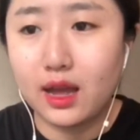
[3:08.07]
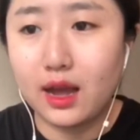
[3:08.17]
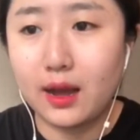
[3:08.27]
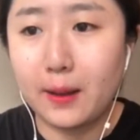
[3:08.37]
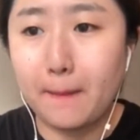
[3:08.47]

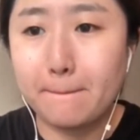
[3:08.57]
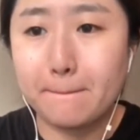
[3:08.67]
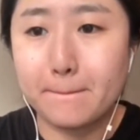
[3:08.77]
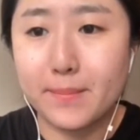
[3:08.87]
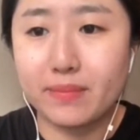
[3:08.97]

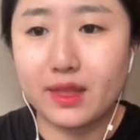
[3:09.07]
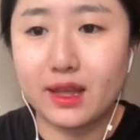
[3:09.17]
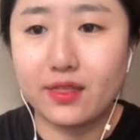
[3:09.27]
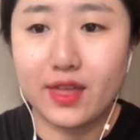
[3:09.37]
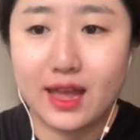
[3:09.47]

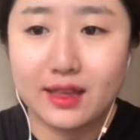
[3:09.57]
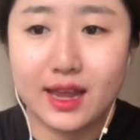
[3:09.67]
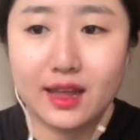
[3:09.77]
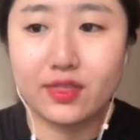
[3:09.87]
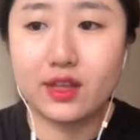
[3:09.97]
Then
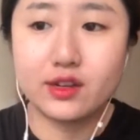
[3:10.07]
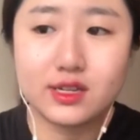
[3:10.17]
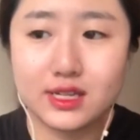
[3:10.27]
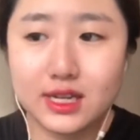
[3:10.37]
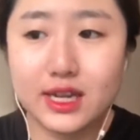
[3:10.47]
in another
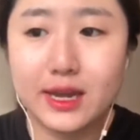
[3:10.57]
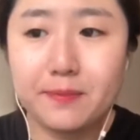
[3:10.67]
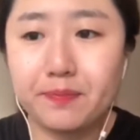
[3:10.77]
study,